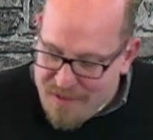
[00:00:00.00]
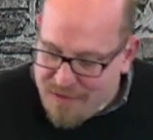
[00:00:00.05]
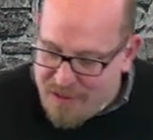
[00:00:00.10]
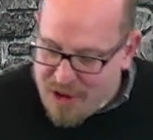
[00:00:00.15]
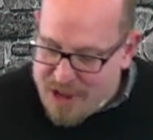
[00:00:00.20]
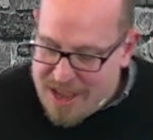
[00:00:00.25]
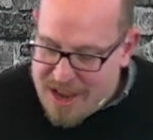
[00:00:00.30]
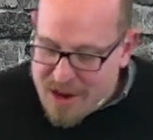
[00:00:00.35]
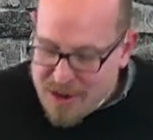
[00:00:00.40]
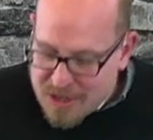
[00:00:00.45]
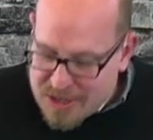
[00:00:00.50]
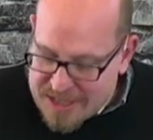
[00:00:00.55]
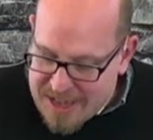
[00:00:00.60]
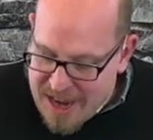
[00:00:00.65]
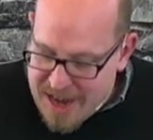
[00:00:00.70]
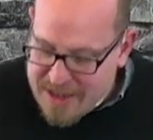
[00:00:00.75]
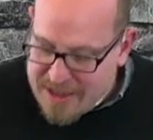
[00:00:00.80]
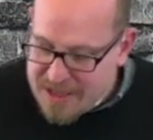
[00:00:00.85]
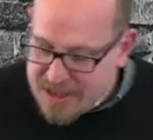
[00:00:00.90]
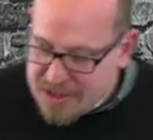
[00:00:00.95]
For years,
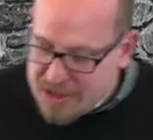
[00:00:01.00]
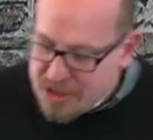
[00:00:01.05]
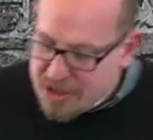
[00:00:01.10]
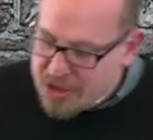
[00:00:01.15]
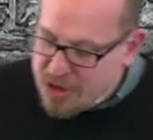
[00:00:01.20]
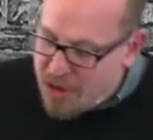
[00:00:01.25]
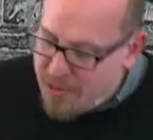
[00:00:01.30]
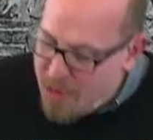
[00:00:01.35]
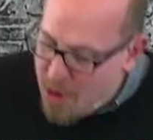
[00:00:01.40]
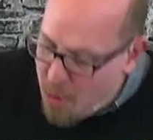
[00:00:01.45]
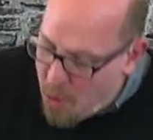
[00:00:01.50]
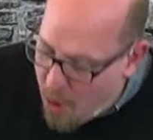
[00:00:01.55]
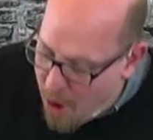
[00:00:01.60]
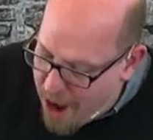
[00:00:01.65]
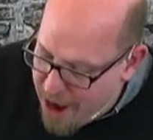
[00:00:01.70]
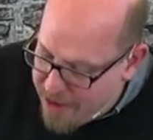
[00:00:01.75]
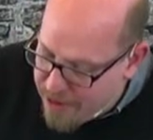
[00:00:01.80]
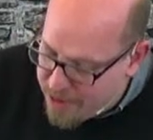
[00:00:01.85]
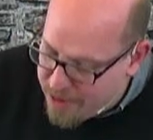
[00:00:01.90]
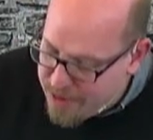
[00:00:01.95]
scientists assumed that
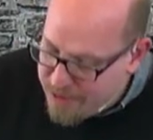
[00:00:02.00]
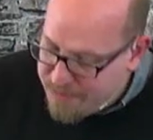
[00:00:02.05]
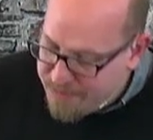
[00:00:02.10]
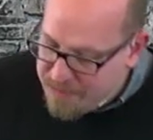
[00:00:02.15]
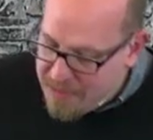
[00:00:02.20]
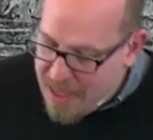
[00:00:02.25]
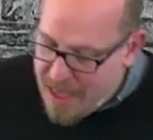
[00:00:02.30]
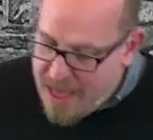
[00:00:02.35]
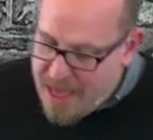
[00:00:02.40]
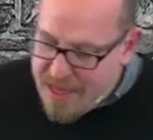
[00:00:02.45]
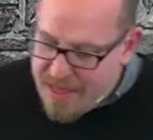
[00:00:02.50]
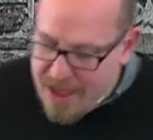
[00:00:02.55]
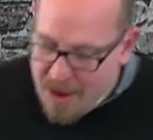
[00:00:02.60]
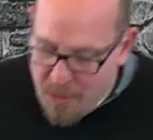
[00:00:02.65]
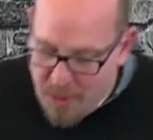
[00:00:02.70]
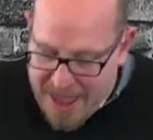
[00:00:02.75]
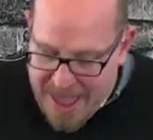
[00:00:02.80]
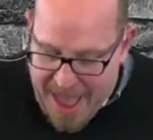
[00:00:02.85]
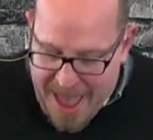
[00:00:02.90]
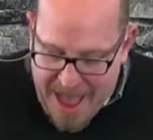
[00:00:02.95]
water
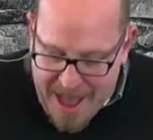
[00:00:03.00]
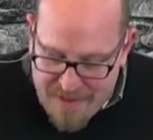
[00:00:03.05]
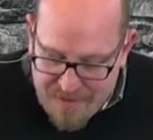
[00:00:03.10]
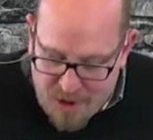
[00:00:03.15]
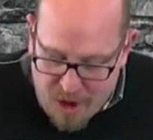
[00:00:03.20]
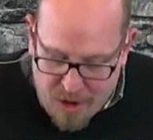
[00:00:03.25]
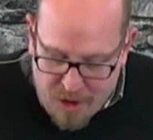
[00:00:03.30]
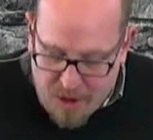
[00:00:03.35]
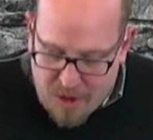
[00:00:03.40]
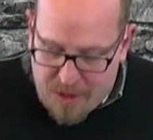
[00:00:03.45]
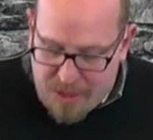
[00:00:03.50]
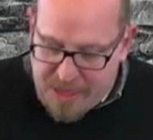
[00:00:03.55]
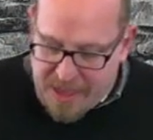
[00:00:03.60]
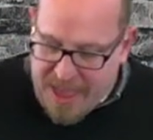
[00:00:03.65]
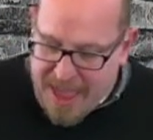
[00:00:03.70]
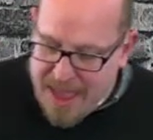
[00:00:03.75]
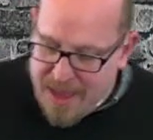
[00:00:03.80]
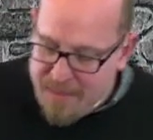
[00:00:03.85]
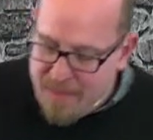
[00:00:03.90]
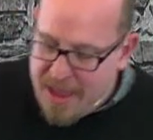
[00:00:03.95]
that we have on Earth
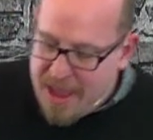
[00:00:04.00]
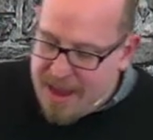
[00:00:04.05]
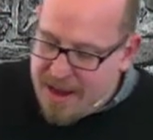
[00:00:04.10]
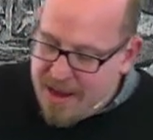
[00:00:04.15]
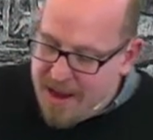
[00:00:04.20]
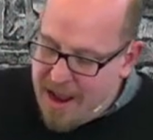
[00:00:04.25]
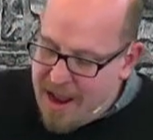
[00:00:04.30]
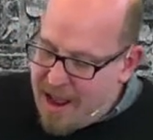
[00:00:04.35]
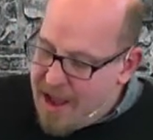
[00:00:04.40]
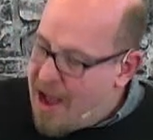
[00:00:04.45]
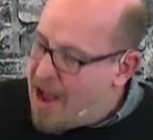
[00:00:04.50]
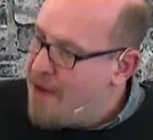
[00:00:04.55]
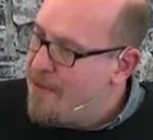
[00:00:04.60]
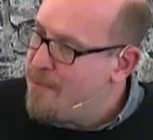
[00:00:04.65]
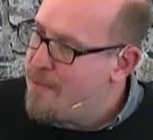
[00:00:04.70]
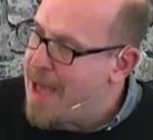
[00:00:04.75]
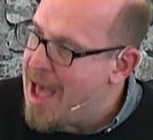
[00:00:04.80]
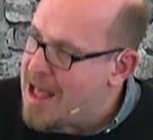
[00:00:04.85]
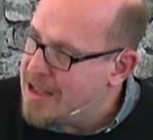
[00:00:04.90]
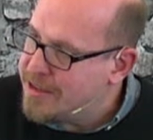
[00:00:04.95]
came in a
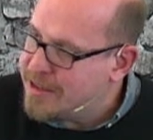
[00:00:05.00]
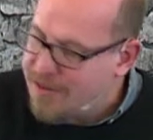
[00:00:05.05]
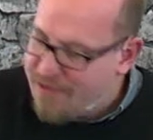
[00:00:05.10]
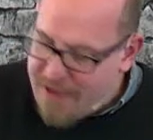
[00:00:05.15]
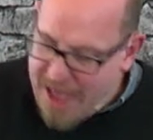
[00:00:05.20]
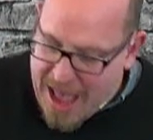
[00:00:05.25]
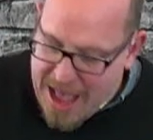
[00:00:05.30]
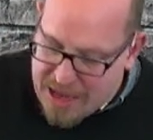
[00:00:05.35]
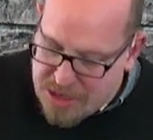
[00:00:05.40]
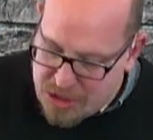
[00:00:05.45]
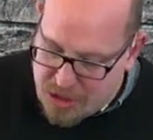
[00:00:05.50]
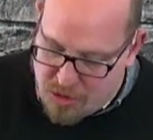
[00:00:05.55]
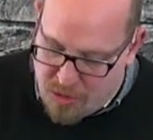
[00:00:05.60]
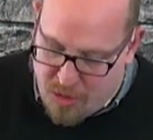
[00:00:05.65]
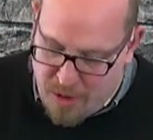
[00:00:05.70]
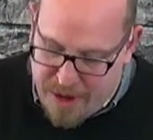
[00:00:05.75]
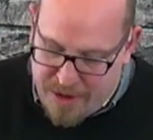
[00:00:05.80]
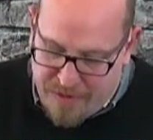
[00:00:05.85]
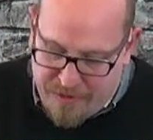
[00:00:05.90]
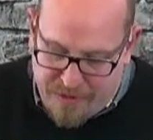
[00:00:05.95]
massive
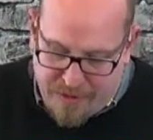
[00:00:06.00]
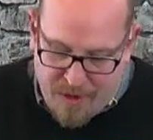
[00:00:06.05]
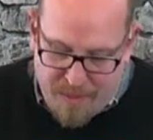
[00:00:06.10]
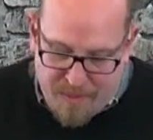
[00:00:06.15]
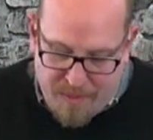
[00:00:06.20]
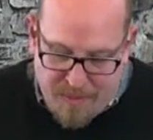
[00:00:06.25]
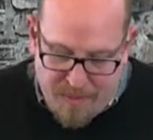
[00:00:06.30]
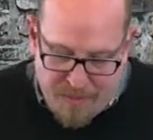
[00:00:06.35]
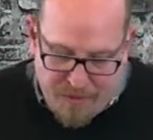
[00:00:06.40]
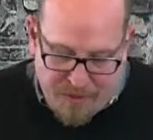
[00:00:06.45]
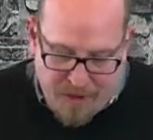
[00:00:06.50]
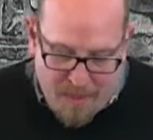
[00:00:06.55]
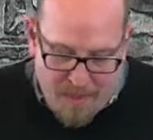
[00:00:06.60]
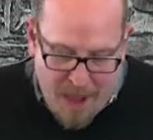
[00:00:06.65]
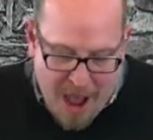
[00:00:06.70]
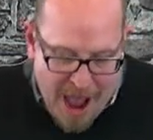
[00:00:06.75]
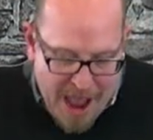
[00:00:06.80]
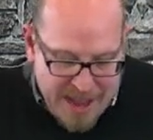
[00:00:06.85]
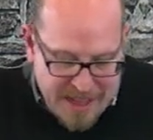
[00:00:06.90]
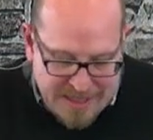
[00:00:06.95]
asteroid from,
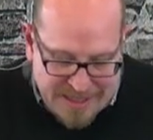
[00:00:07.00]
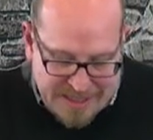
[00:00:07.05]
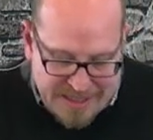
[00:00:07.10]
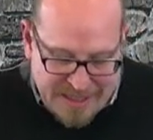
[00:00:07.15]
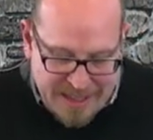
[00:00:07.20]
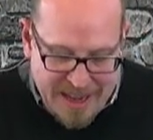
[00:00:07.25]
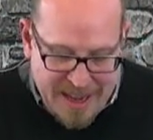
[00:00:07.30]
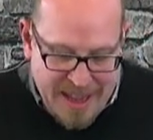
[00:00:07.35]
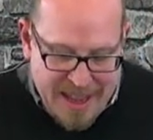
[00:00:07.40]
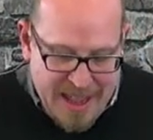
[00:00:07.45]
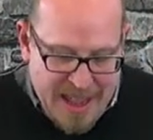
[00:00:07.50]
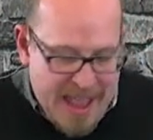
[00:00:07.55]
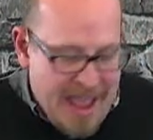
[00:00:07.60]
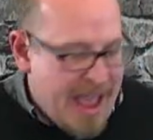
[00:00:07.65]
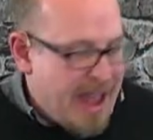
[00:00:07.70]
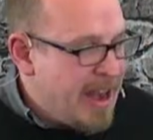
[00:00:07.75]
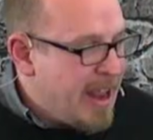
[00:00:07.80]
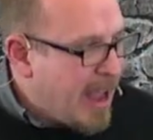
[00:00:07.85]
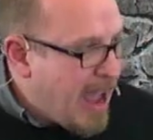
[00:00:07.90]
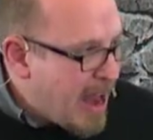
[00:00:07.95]
from ice
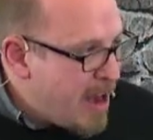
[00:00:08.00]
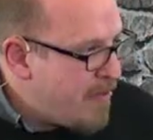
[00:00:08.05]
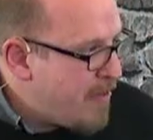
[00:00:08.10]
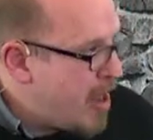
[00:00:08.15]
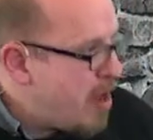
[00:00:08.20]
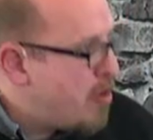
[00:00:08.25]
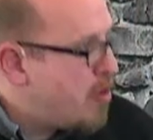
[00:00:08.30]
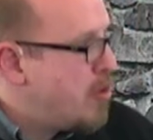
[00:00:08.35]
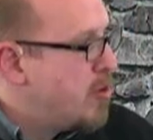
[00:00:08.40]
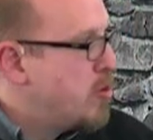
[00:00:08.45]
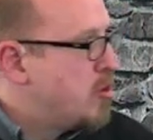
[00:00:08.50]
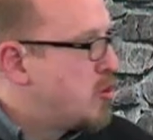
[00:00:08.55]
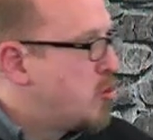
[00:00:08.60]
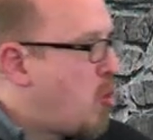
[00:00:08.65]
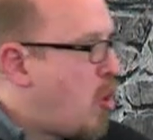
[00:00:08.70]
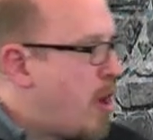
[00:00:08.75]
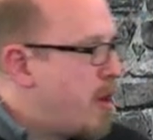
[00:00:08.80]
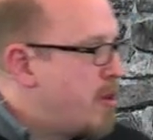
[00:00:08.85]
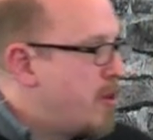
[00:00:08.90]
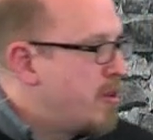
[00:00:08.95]
and it kind of introduced
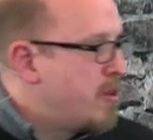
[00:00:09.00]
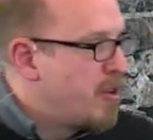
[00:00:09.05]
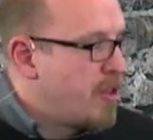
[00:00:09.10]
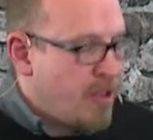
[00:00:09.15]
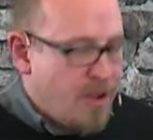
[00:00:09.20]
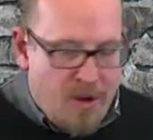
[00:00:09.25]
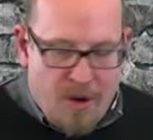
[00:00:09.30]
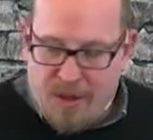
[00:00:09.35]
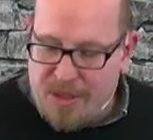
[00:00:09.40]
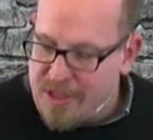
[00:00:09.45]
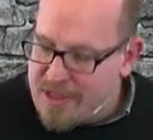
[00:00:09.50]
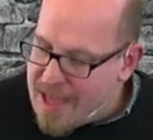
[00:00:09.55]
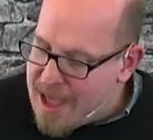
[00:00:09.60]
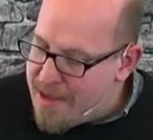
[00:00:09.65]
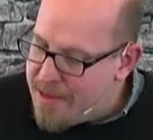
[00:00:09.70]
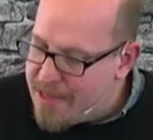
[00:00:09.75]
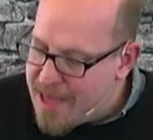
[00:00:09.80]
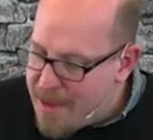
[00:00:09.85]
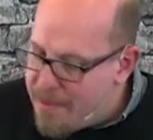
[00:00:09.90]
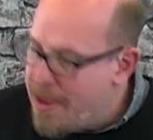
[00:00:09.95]
water to the Earth. And
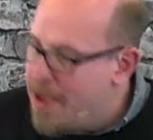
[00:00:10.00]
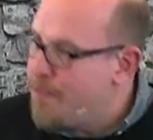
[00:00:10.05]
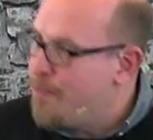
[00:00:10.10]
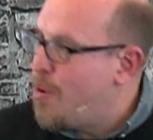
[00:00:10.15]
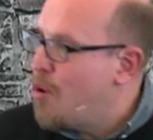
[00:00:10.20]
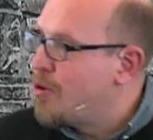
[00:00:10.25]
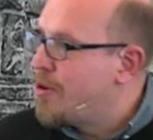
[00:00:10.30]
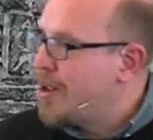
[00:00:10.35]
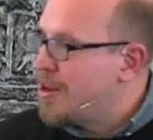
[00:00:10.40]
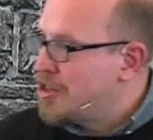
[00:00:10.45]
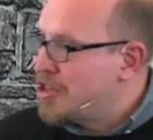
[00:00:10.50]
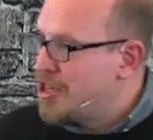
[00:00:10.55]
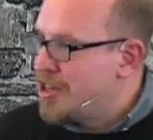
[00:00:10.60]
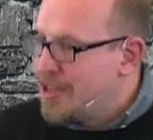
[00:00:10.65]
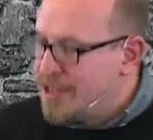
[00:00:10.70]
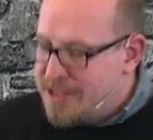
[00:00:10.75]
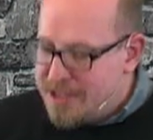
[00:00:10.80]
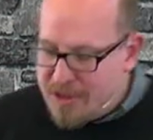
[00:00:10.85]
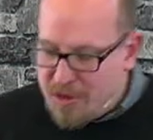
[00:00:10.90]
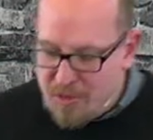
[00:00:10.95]
that, that may
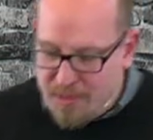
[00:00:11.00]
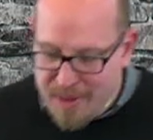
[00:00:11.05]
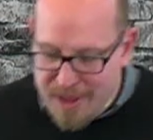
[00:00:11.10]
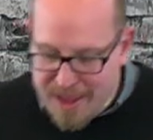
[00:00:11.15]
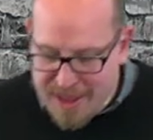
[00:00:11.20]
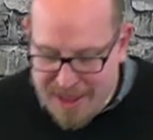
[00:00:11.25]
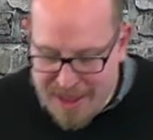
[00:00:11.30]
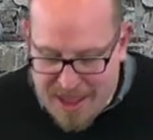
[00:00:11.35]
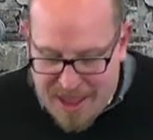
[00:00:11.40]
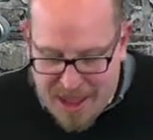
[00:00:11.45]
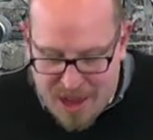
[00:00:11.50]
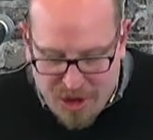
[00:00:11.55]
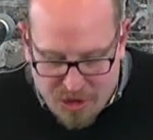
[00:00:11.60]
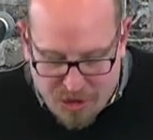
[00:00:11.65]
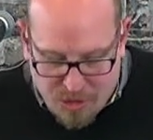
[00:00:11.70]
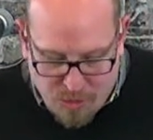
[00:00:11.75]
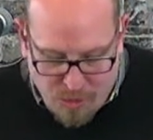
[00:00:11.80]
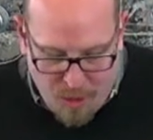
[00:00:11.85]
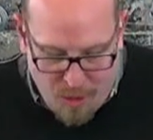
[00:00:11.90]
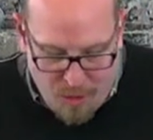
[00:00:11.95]
potentially still be
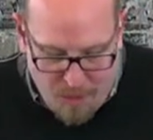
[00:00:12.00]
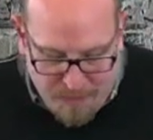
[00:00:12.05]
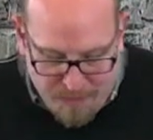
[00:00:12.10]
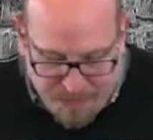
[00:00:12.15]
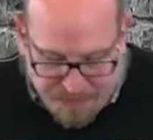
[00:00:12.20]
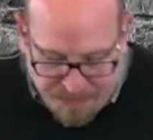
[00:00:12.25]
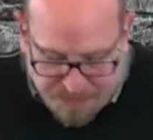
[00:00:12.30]
true.